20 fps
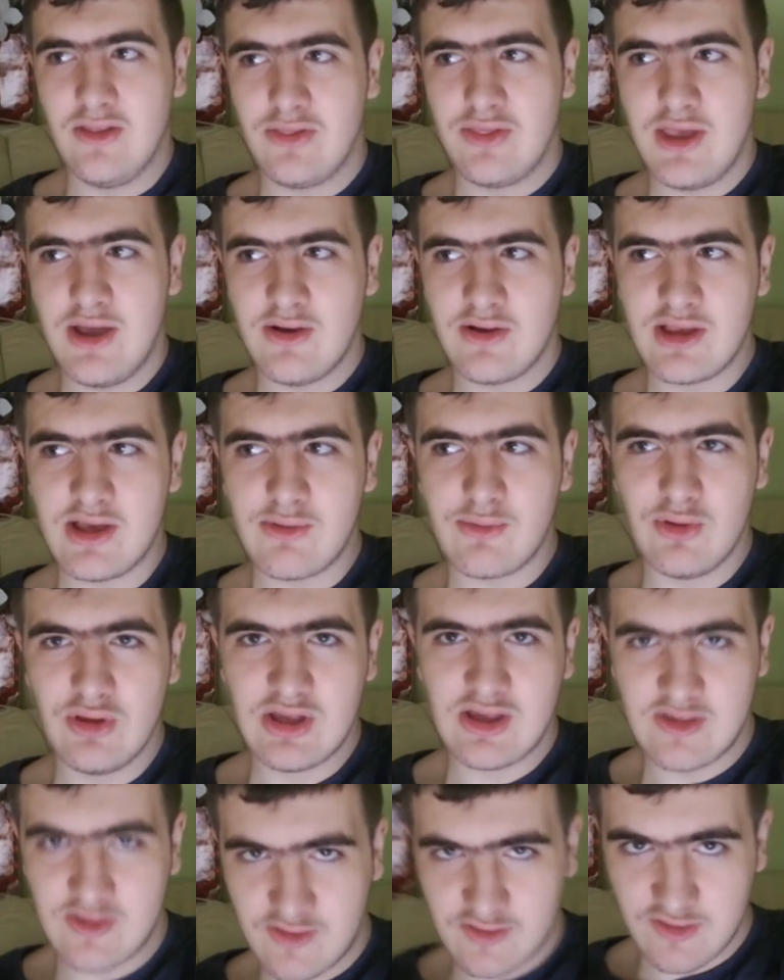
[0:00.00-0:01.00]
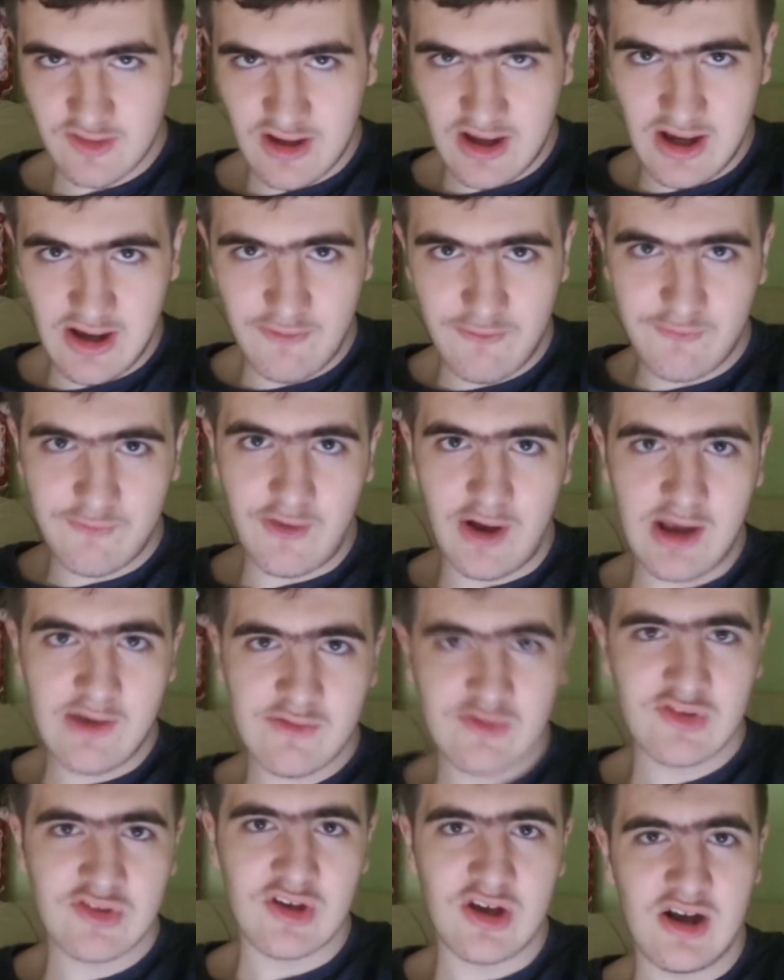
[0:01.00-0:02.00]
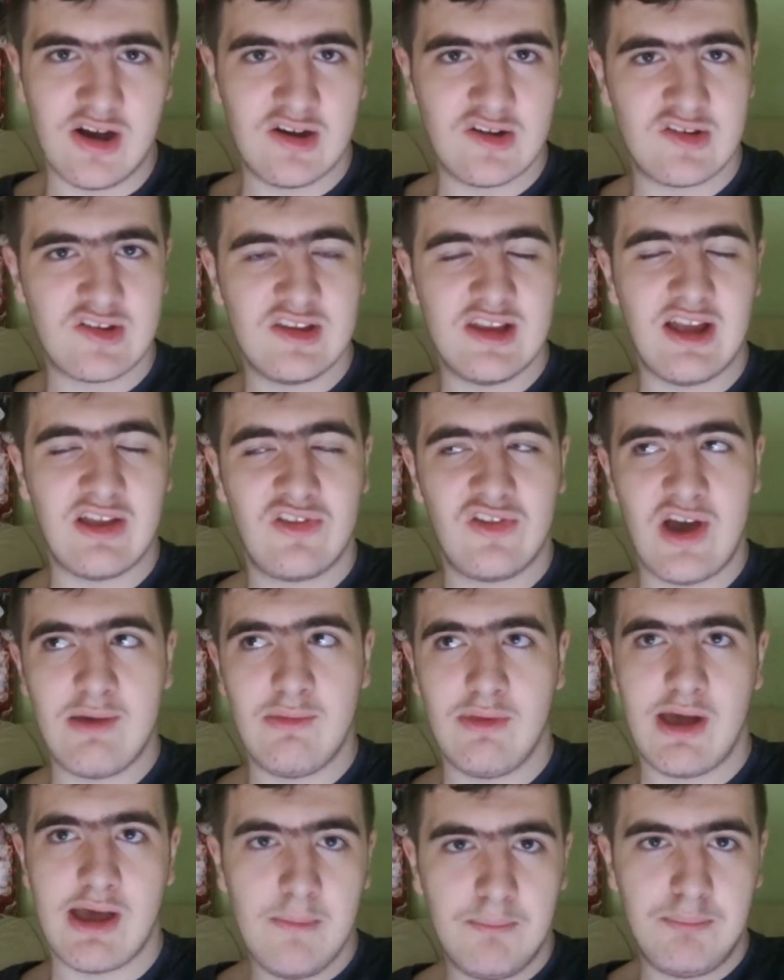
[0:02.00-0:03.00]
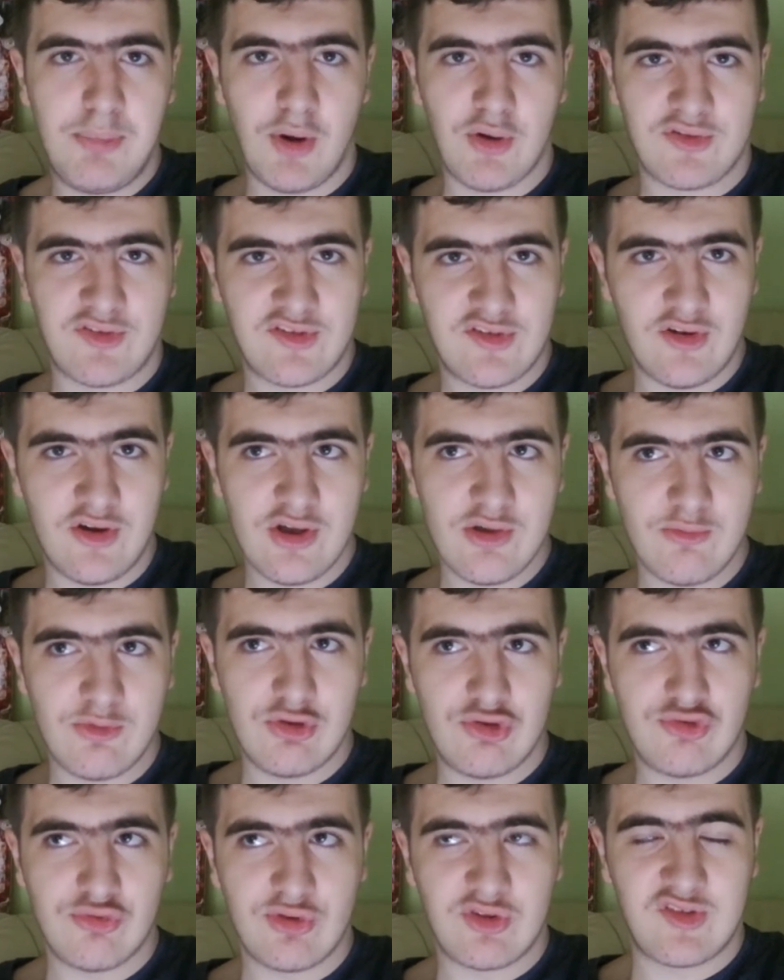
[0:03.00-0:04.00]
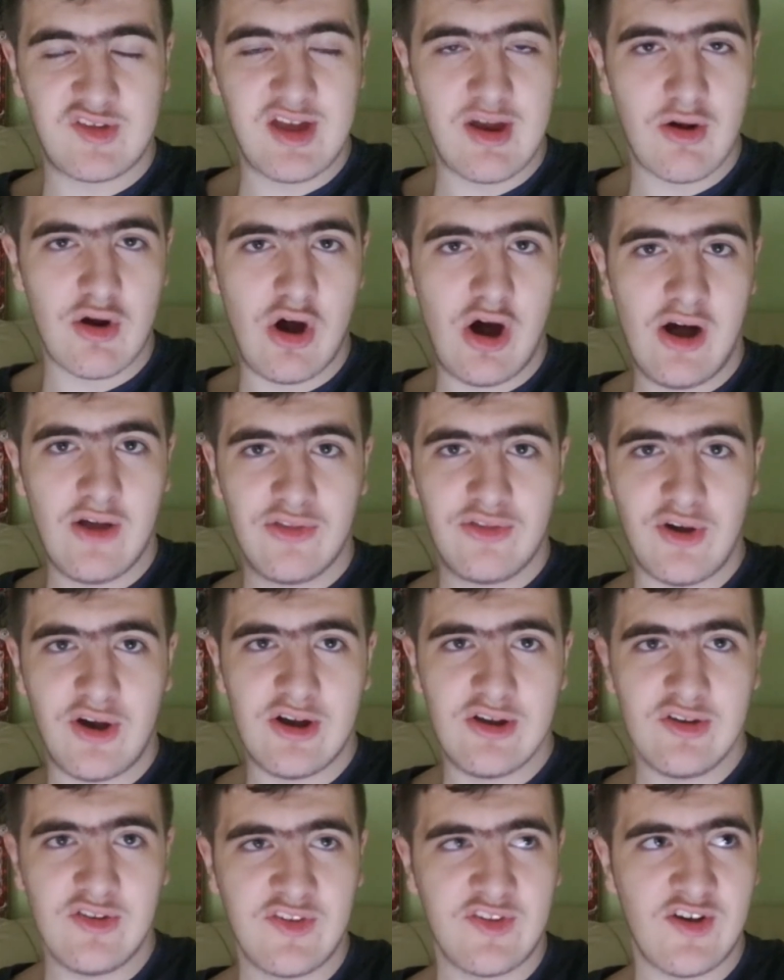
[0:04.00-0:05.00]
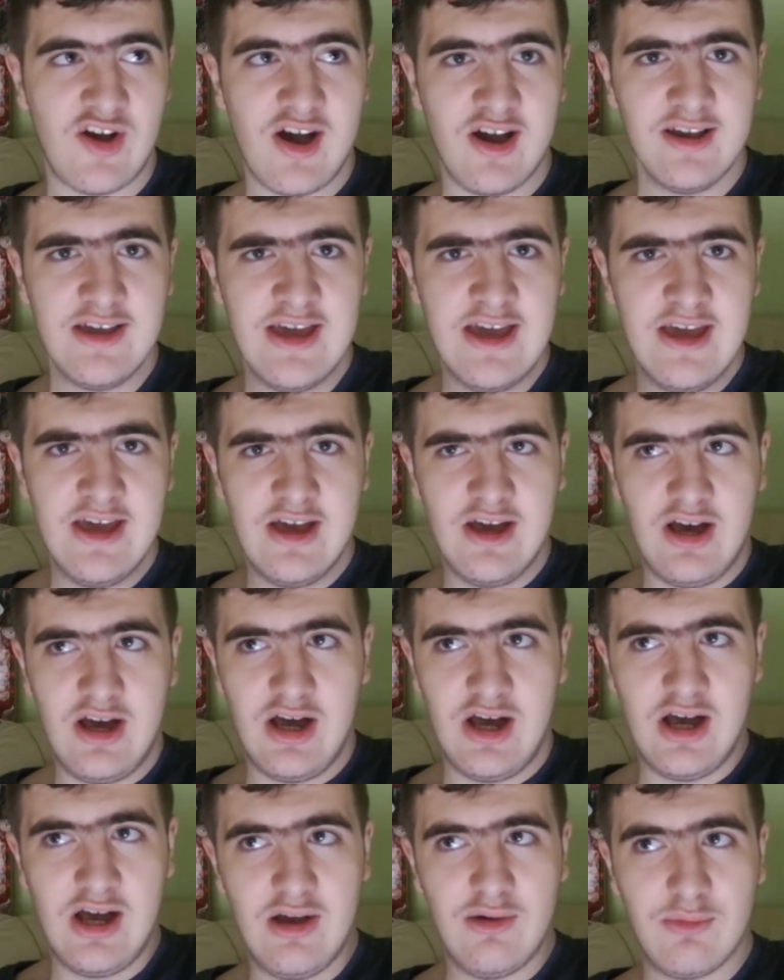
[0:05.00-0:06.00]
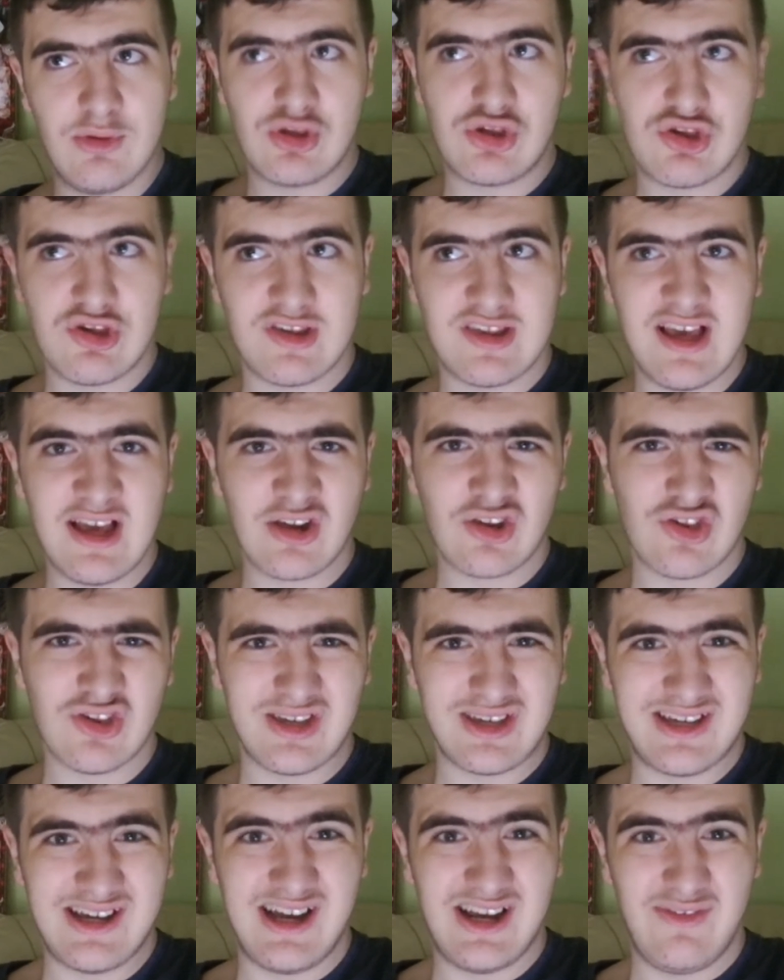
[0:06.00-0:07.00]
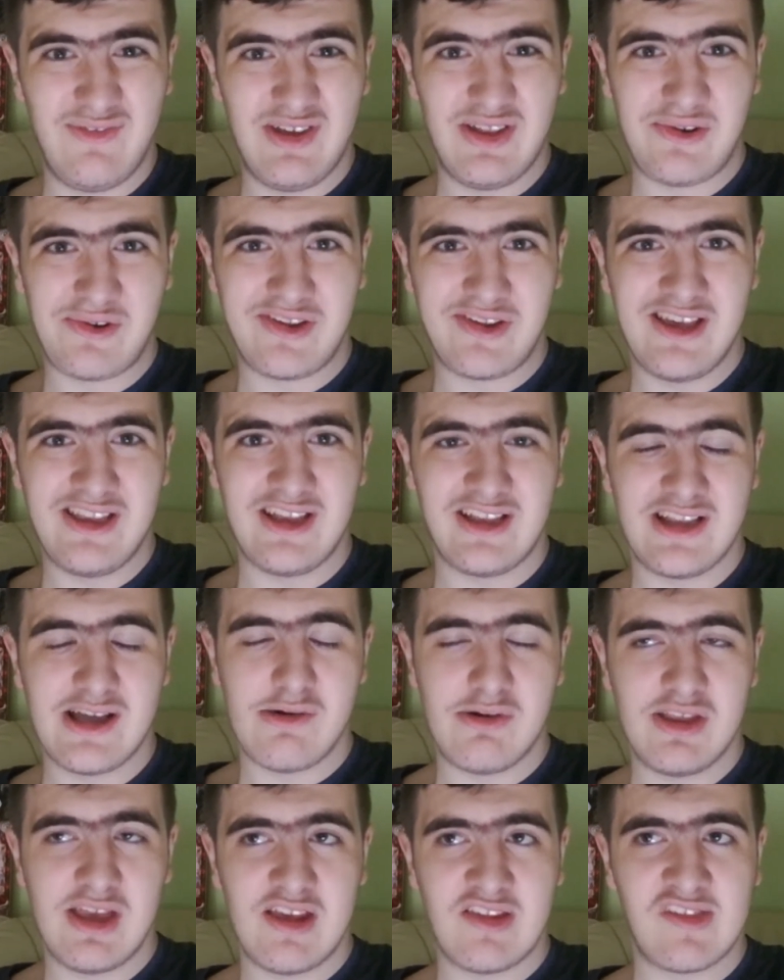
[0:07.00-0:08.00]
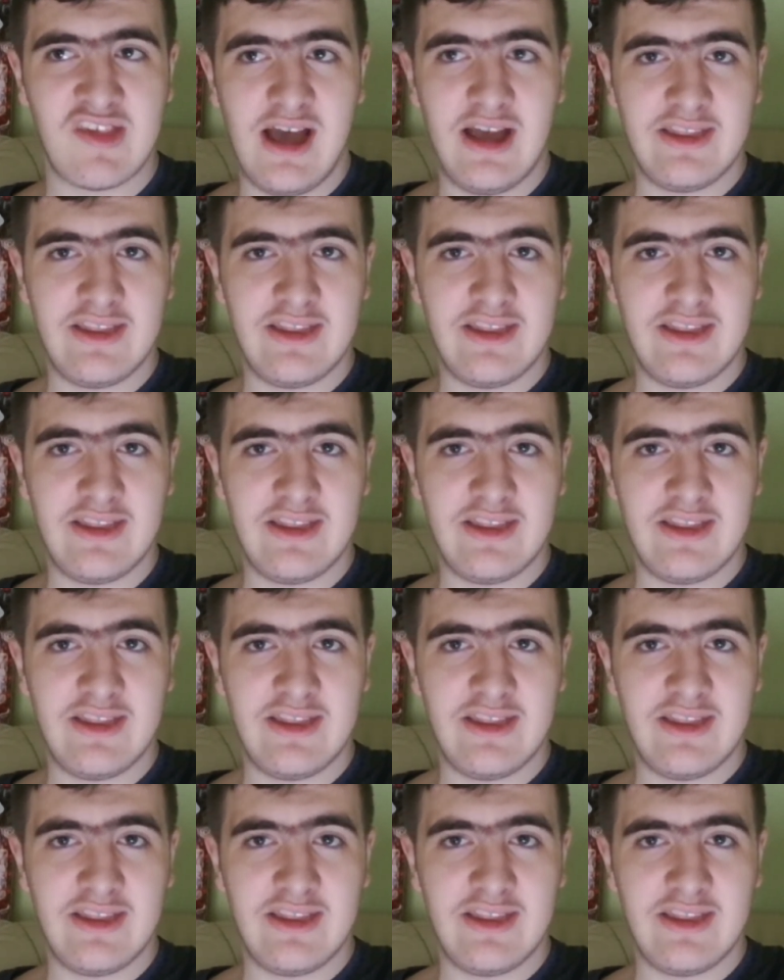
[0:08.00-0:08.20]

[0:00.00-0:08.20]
There they released uh, five songs in that time, like Bostoy, which was their odd song, uh, which is actually kind of entertaining nowadays.